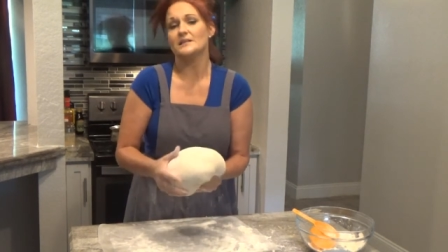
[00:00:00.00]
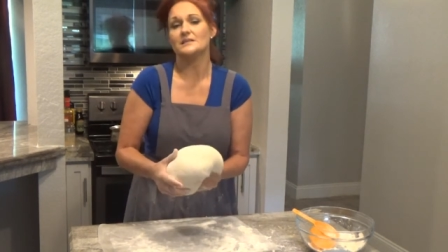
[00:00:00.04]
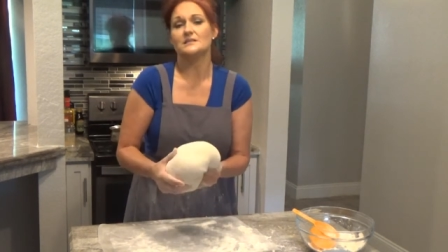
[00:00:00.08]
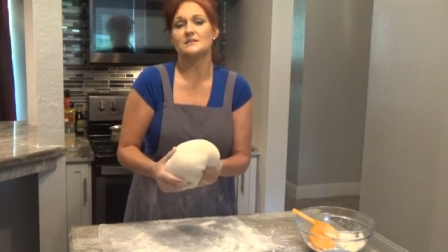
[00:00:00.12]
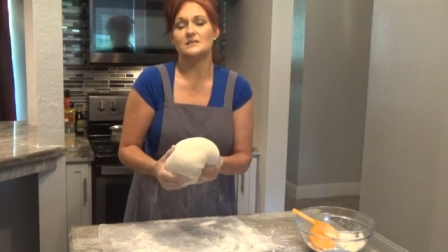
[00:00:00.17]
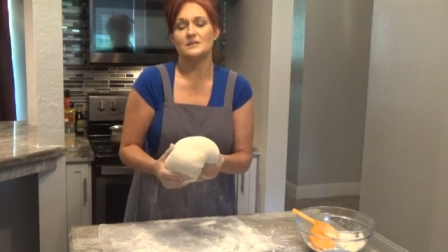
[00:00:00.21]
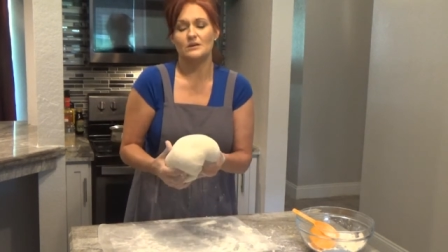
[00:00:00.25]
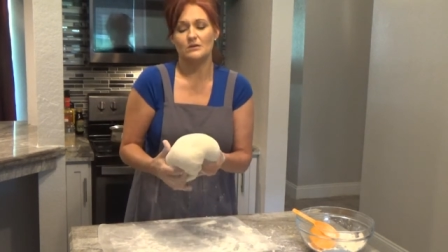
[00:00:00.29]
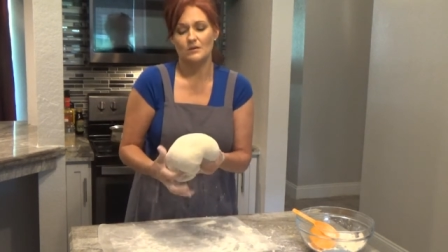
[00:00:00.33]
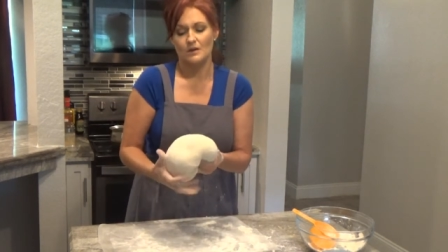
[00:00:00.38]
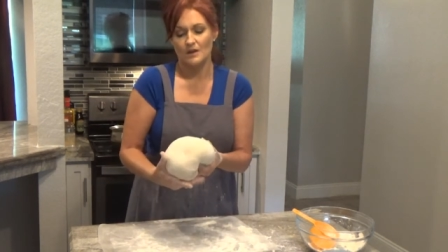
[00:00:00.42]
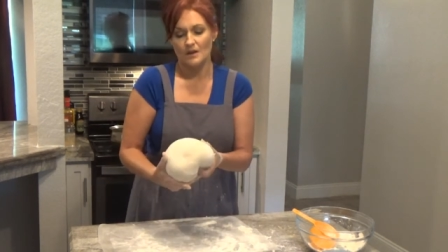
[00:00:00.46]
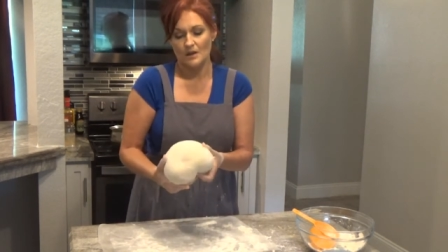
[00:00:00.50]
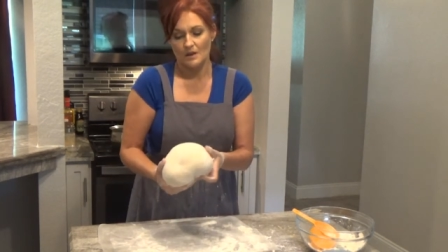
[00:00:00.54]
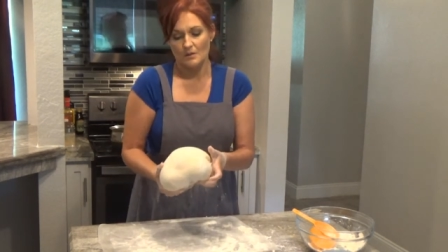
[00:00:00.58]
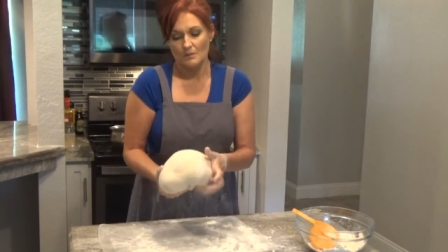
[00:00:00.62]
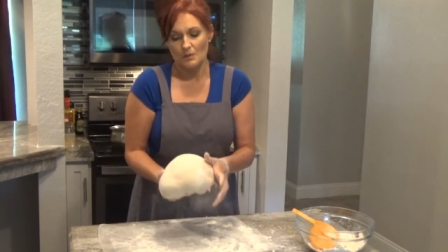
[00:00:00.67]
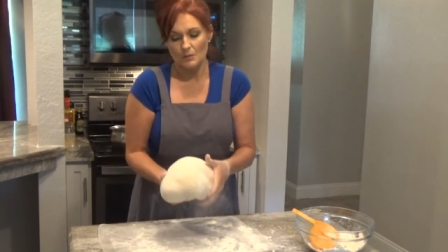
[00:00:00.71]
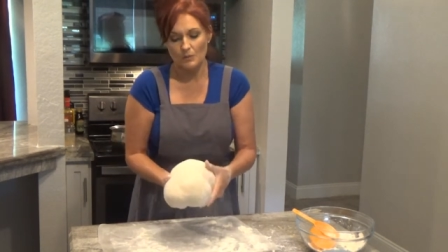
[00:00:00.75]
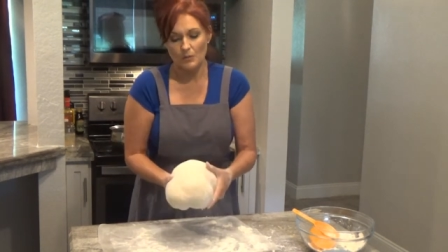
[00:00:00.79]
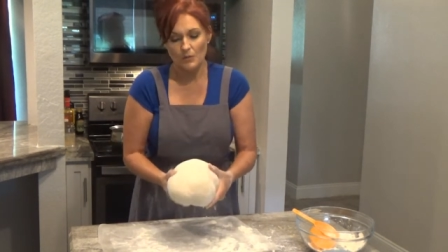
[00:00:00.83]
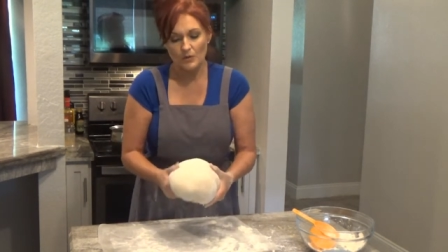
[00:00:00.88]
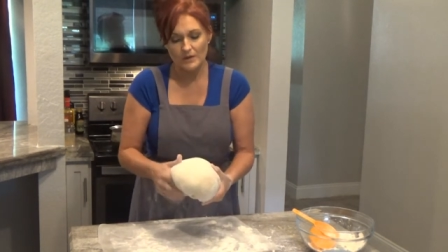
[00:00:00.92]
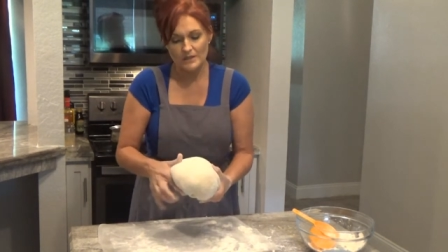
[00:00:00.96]
So
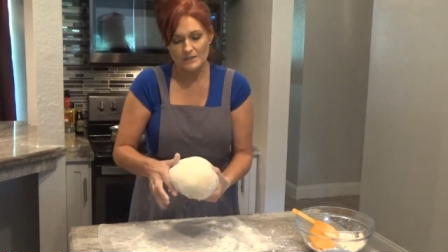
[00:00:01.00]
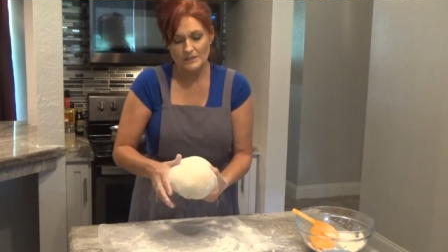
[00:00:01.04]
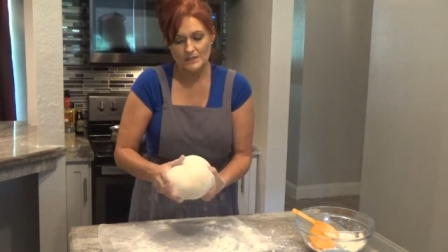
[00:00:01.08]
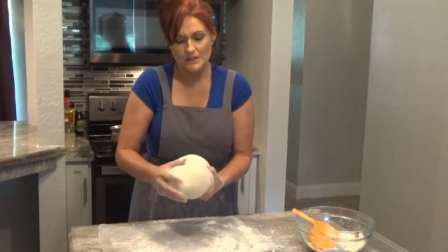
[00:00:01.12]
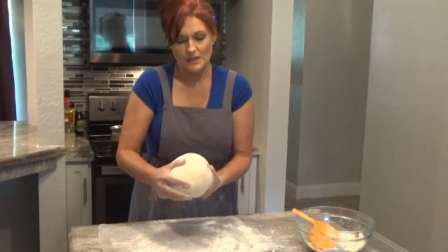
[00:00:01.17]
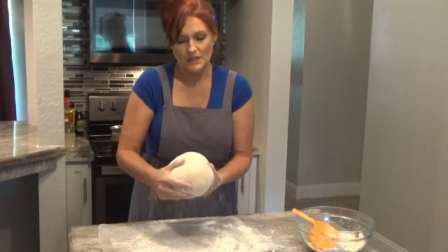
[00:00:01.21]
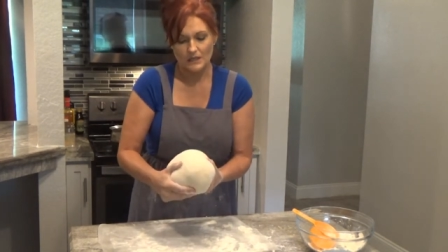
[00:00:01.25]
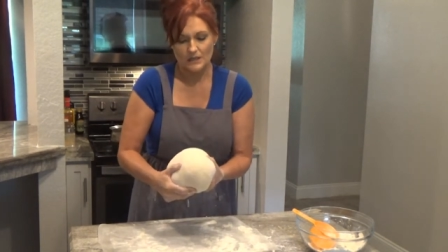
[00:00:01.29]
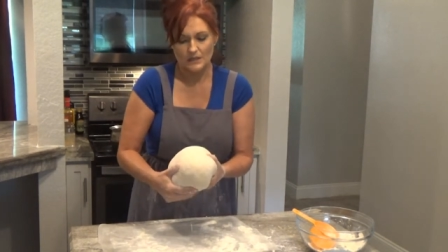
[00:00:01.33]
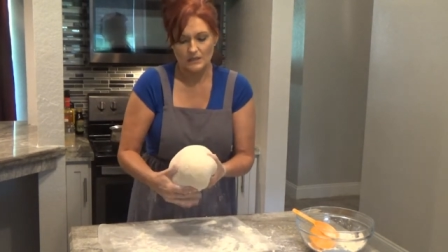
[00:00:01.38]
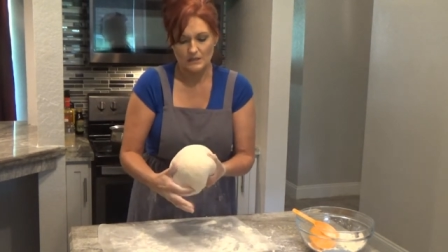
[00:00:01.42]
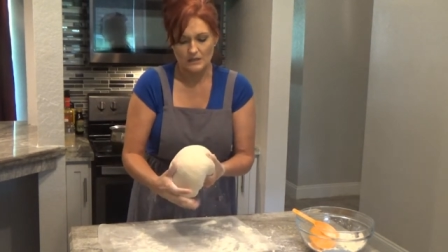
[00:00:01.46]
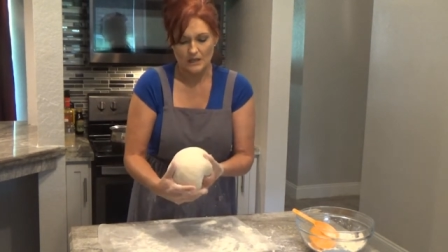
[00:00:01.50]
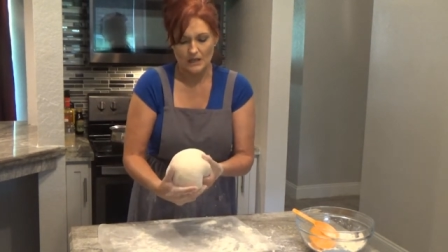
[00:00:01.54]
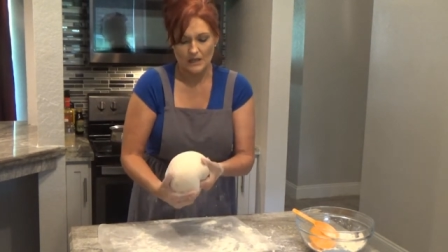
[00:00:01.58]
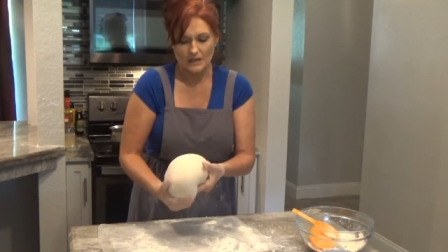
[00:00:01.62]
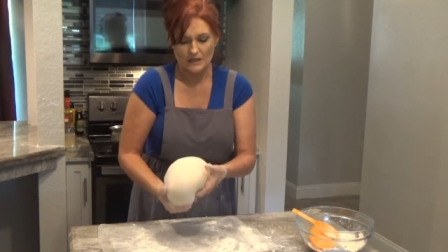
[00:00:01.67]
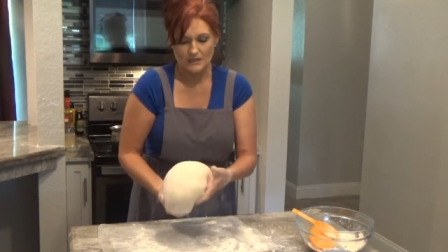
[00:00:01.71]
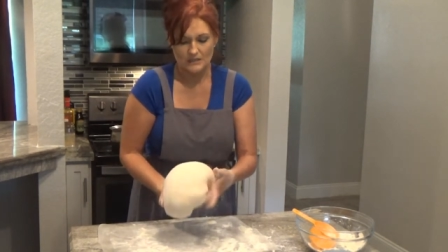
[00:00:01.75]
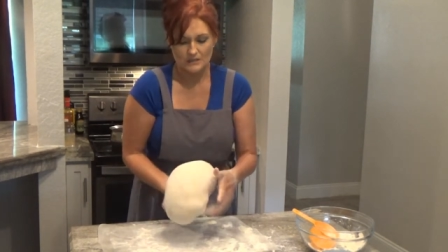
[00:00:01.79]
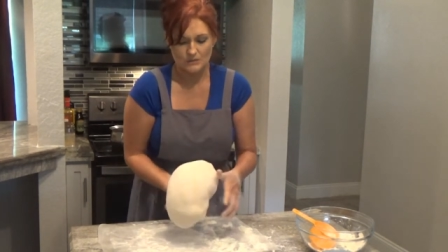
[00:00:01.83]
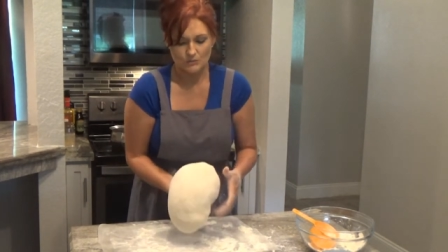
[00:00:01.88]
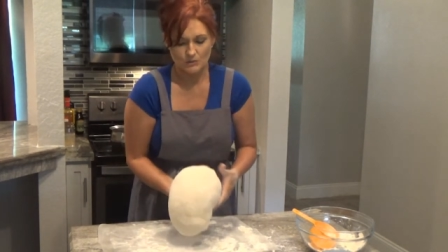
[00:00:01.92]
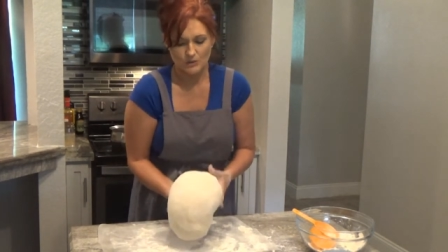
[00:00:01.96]
my point in telling you that
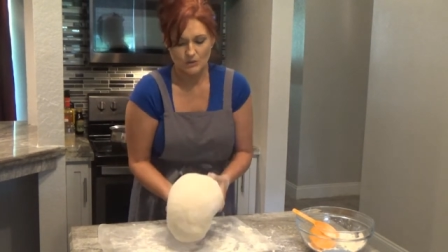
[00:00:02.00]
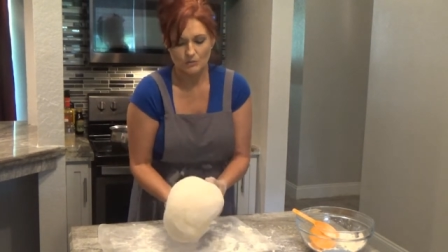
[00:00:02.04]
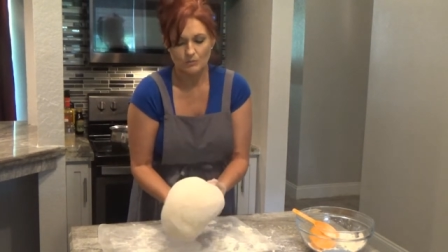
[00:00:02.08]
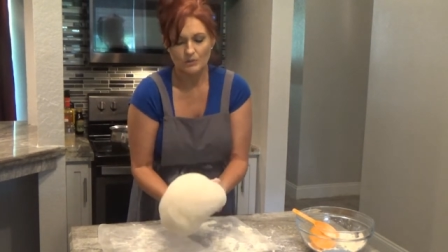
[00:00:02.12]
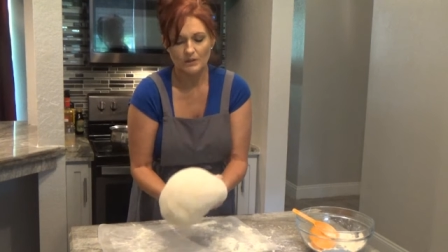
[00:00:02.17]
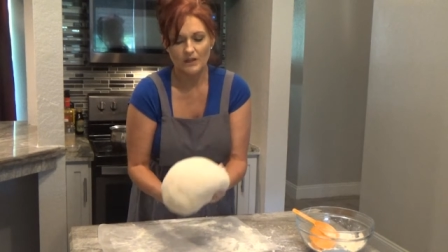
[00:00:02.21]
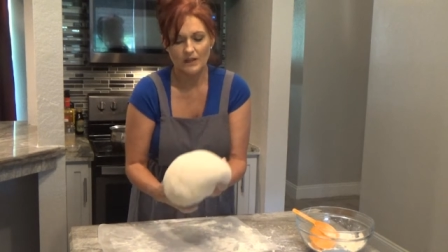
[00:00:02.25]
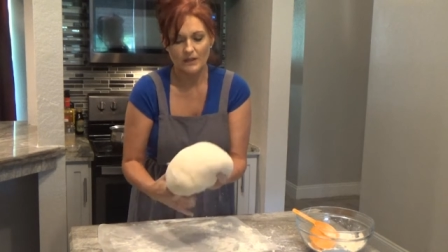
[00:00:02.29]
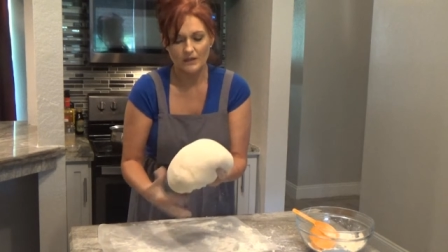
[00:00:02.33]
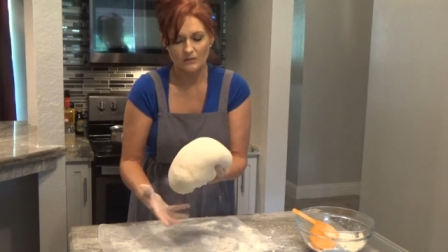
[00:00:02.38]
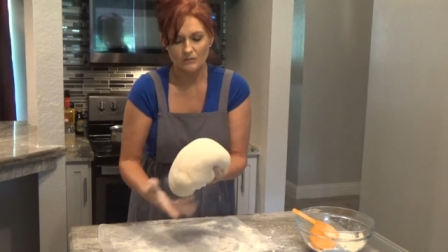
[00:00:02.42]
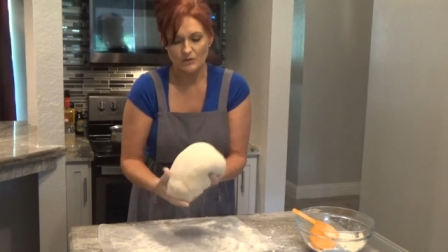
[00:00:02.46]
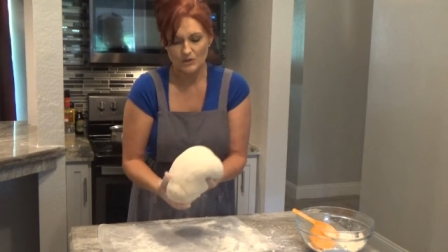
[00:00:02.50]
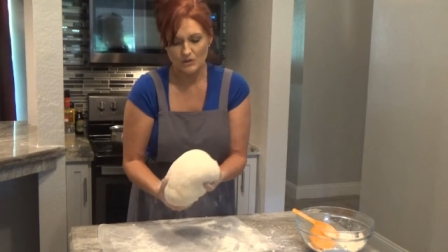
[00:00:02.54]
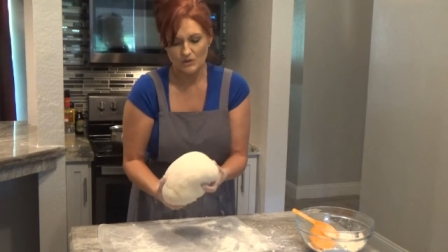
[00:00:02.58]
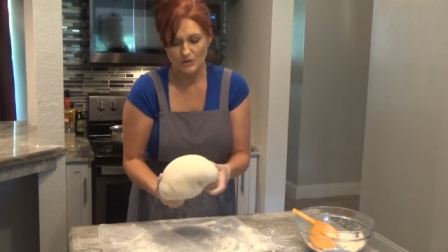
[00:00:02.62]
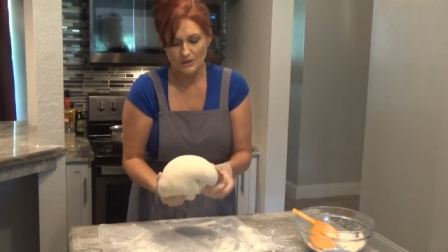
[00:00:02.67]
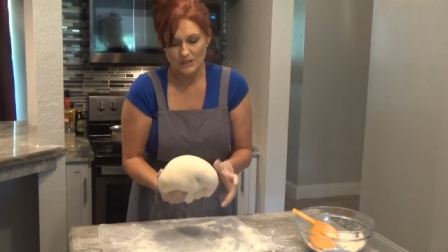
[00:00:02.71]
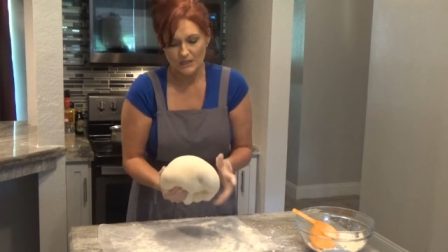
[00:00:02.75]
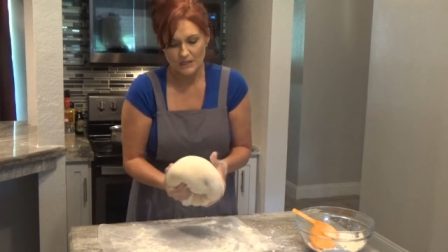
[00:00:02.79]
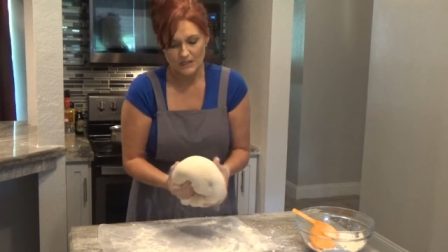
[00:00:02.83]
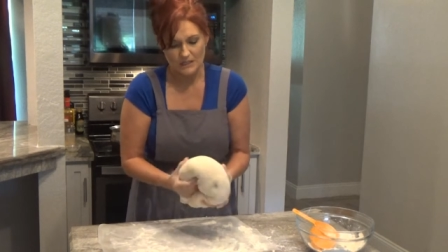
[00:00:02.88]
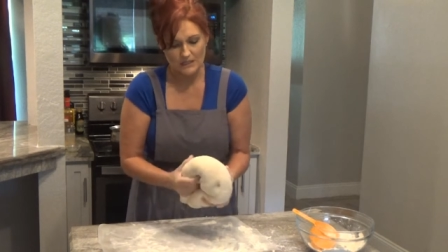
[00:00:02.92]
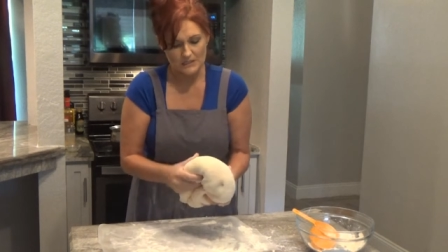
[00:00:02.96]
is, when you're playing with your
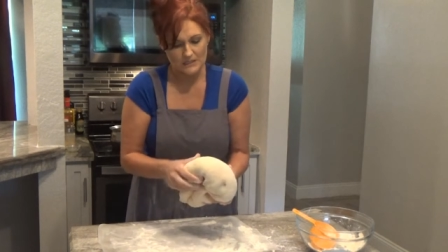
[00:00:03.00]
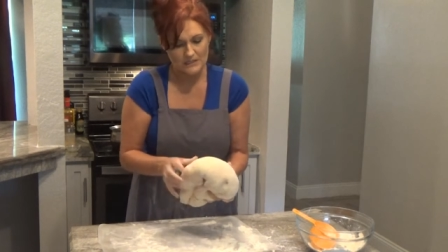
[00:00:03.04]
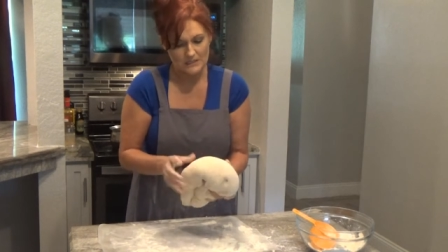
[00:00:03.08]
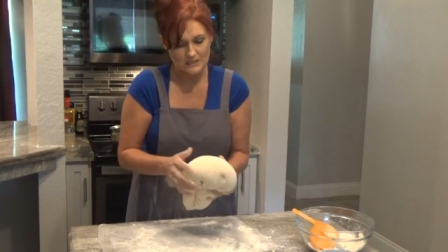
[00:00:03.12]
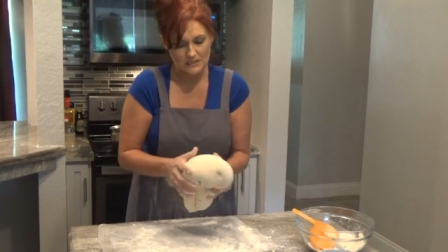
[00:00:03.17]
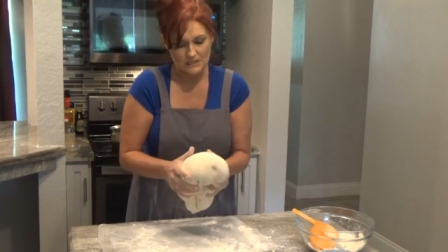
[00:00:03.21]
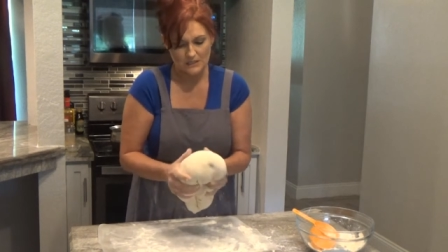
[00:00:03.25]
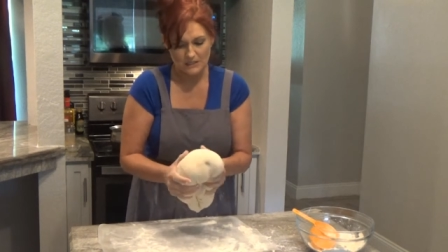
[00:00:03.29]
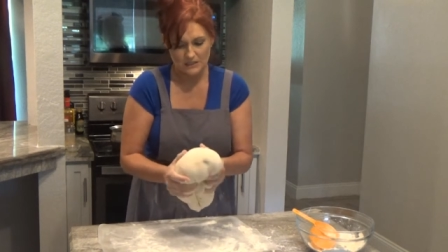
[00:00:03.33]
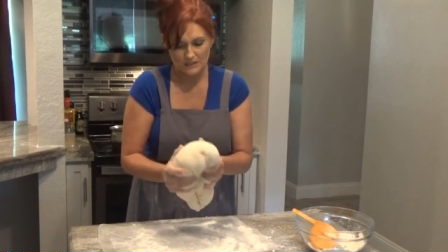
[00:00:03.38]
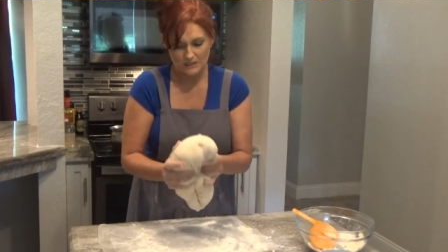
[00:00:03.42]
kids,